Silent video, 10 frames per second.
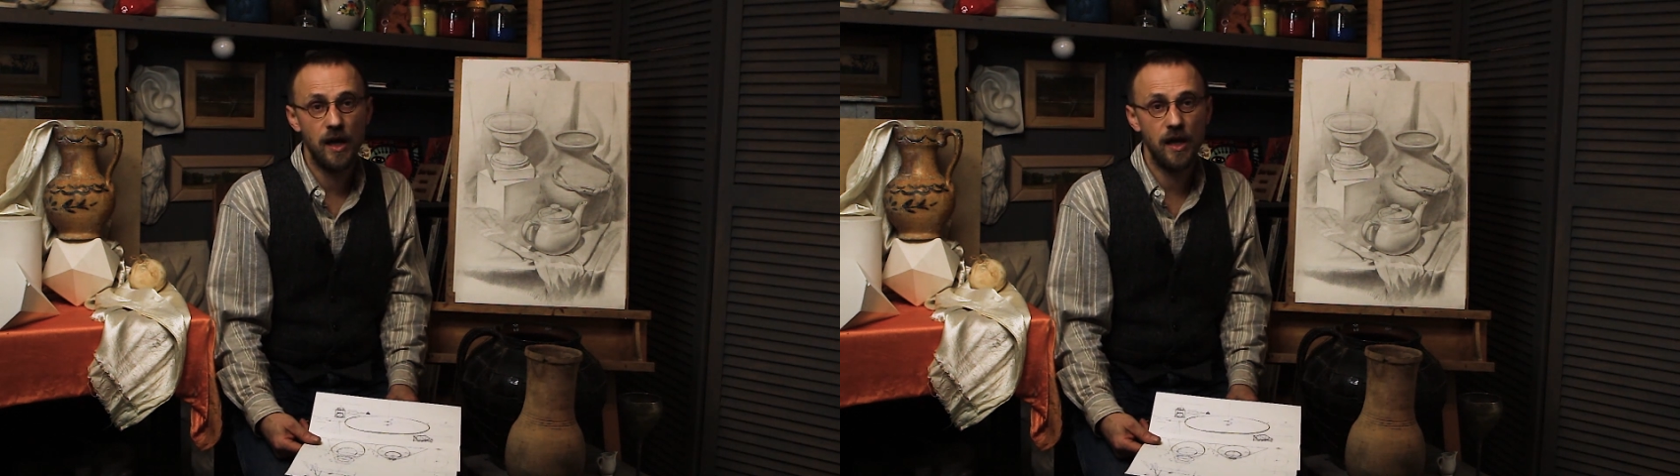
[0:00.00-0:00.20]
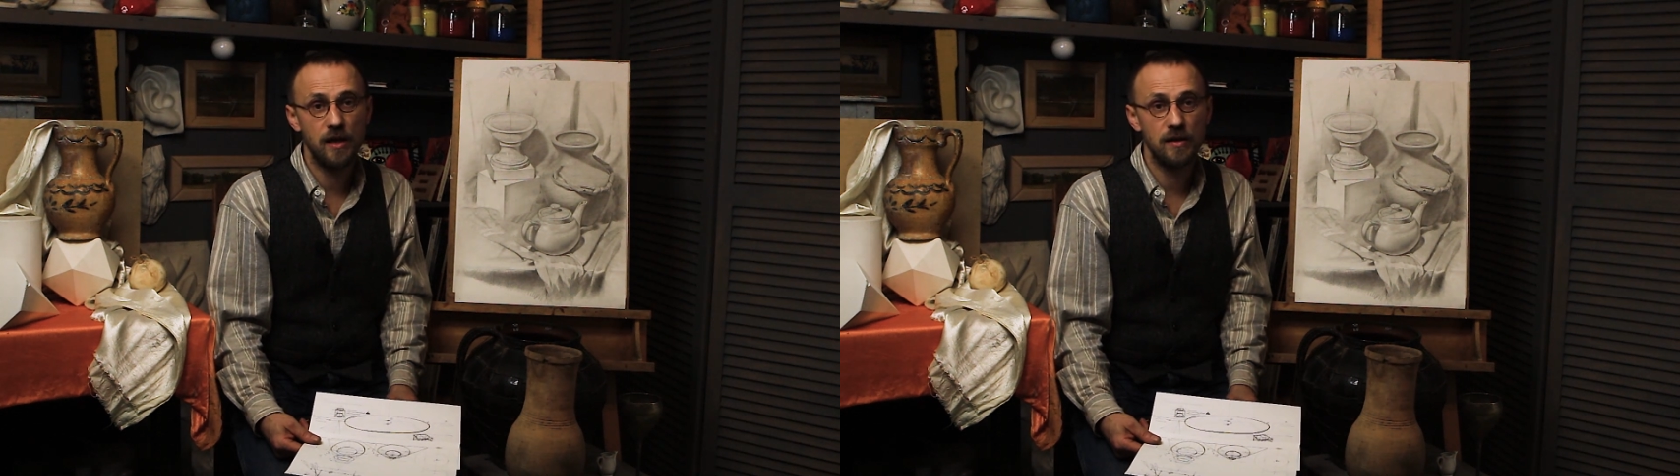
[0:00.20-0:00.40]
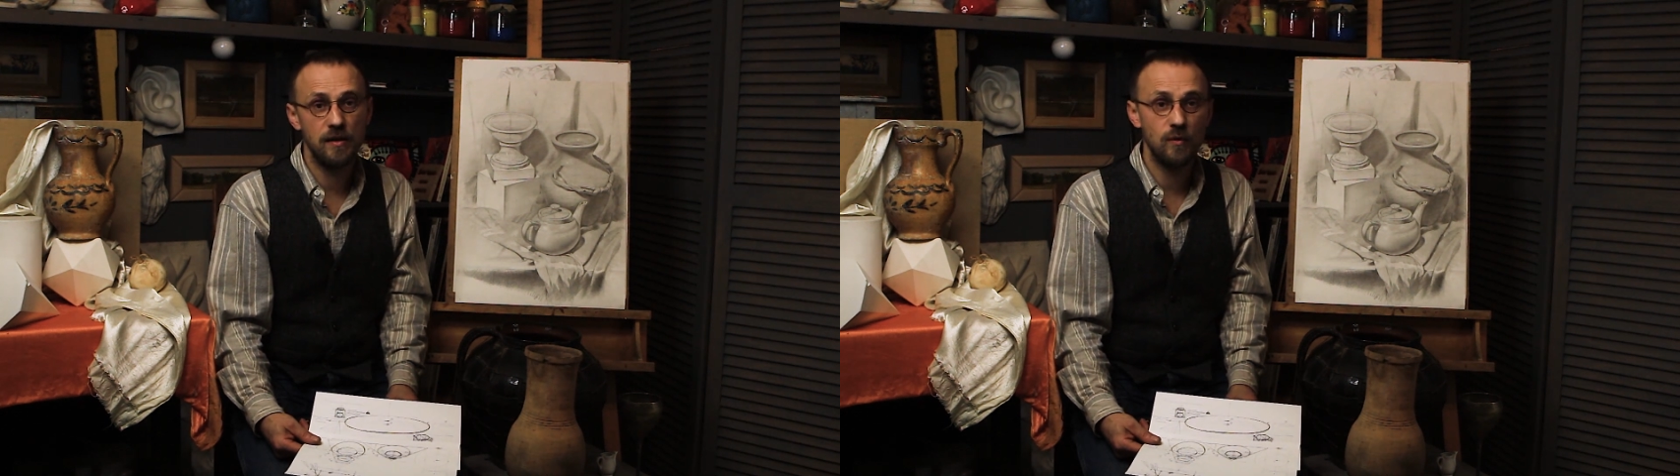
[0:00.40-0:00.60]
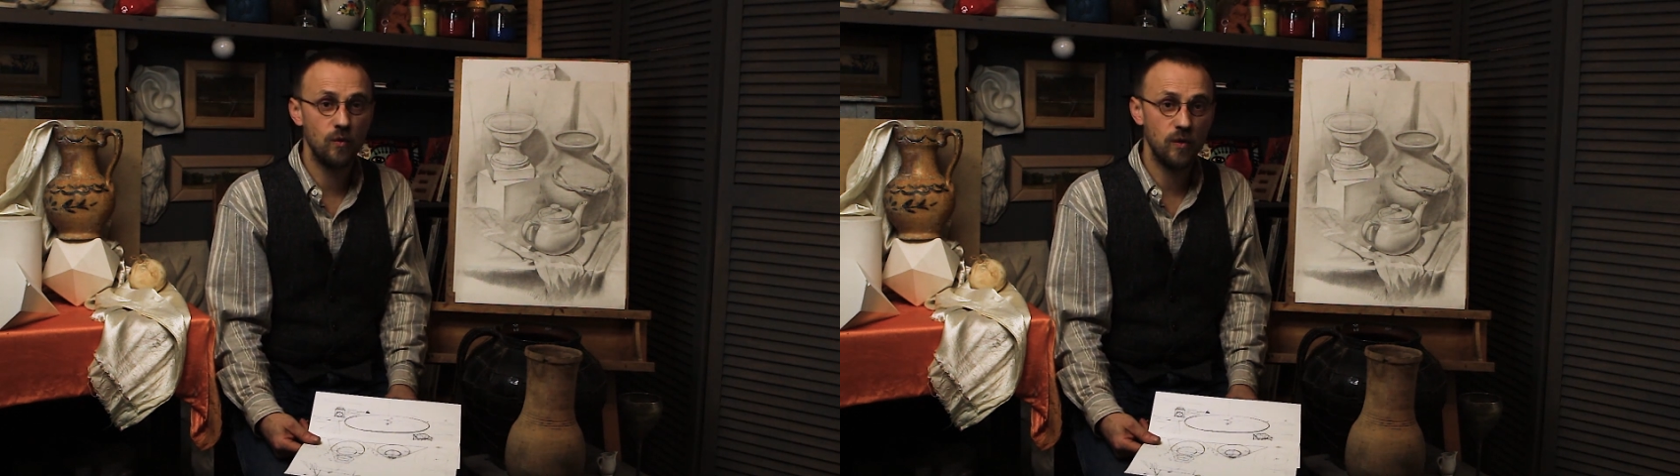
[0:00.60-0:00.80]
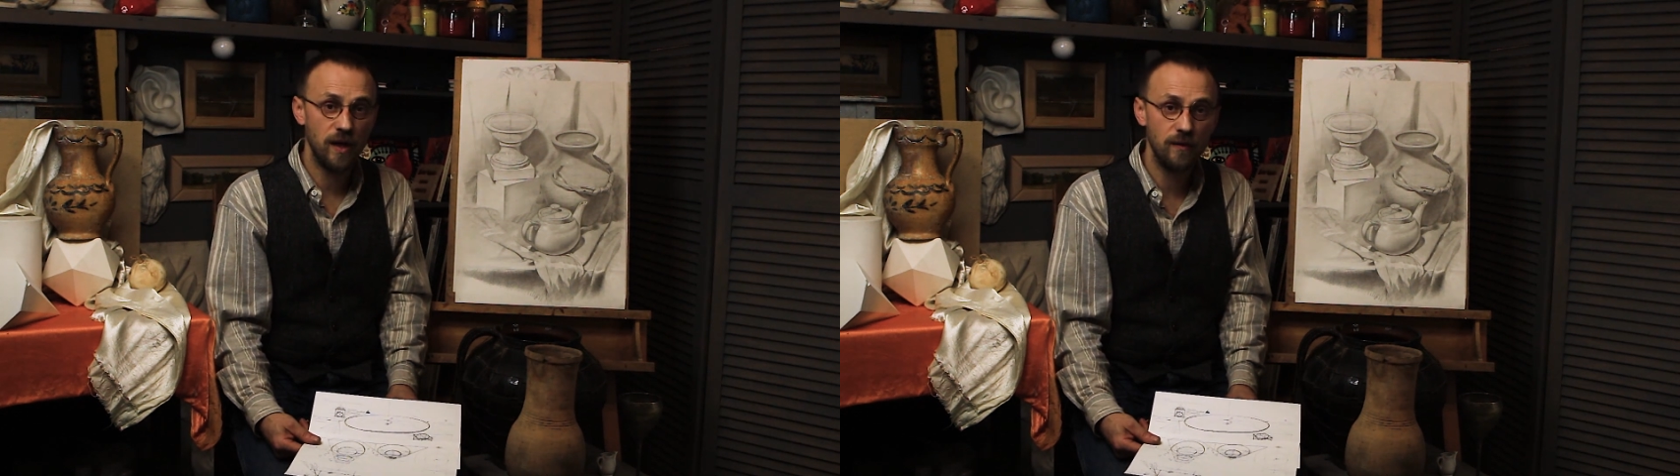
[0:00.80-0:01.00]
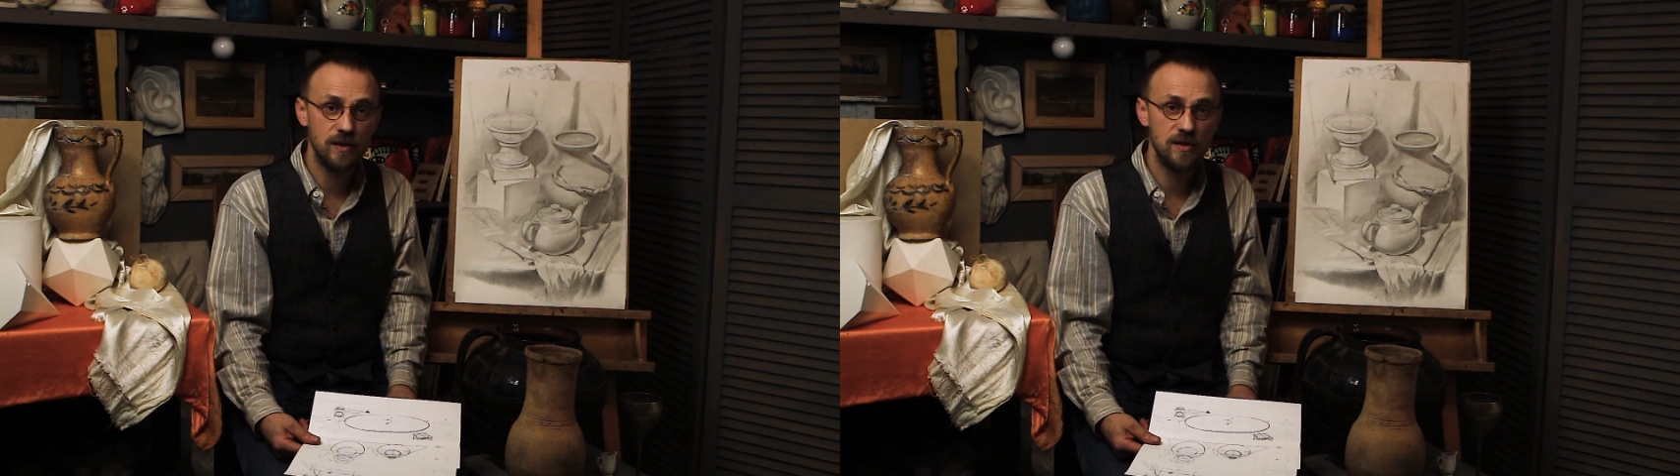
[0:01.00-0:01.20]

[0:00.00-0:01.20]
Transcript: and if you haven't